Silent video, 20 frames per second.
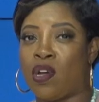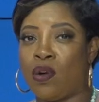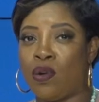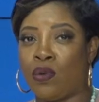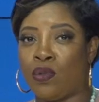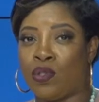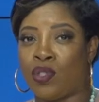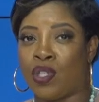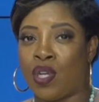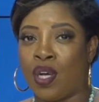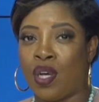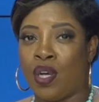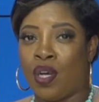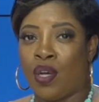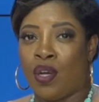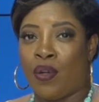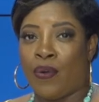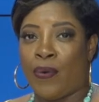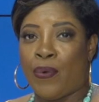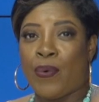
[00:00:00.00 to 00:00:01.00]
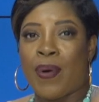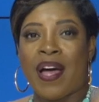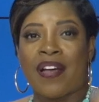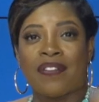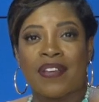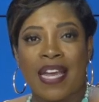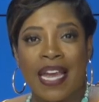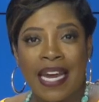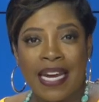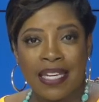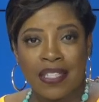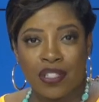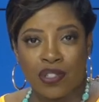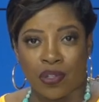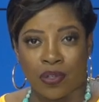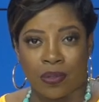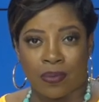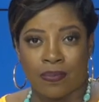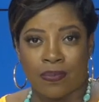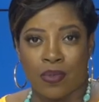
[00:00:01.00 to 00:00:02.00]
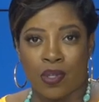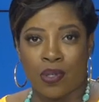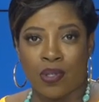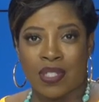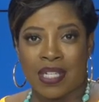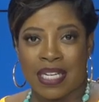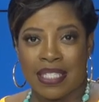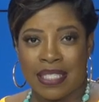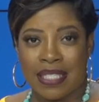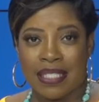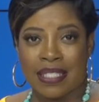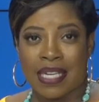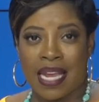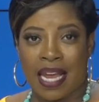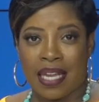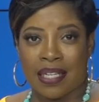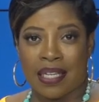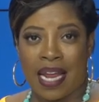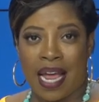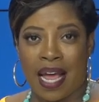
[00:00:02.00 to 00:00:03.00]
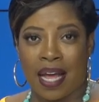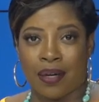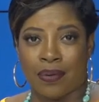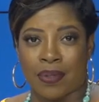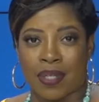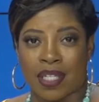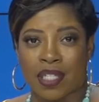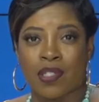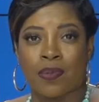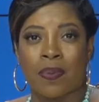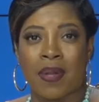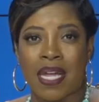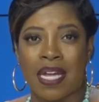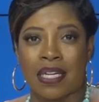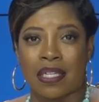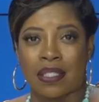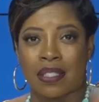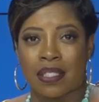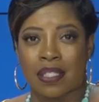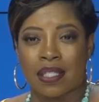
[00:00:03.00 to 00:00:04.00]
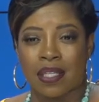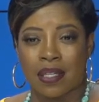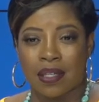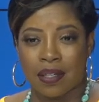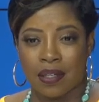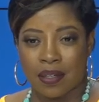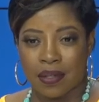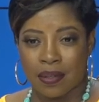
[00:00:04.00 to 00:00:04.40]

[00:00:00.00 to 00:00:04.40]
those who have cancer. News 19's Kaylin Hagwood explains.